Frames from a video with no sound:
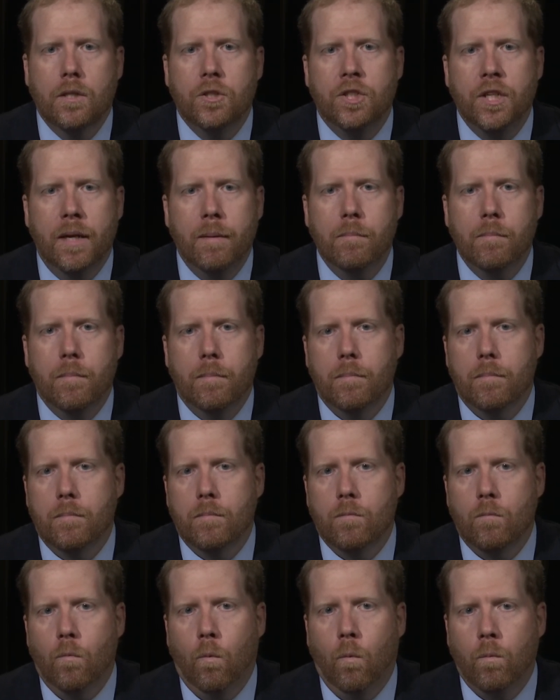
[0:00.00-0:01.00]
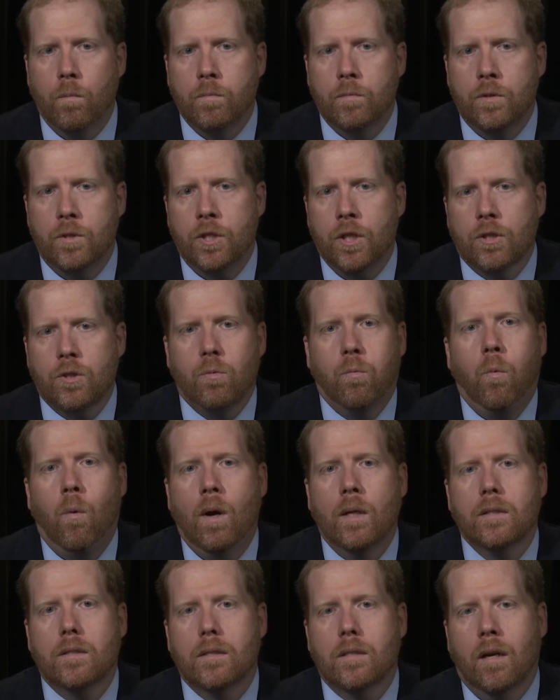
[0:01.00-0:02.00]

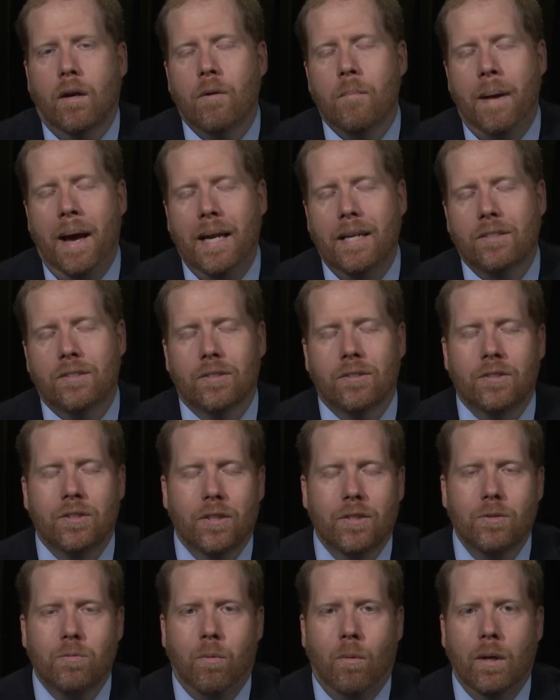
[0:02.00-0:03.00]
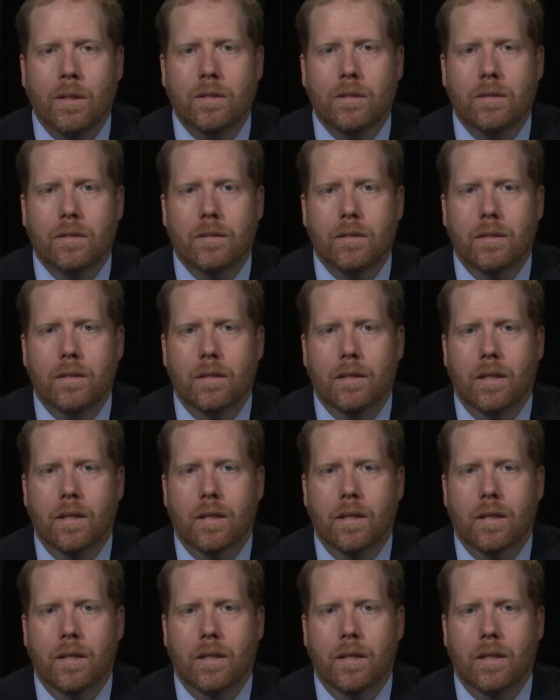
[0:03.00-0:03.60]
Her manager just wants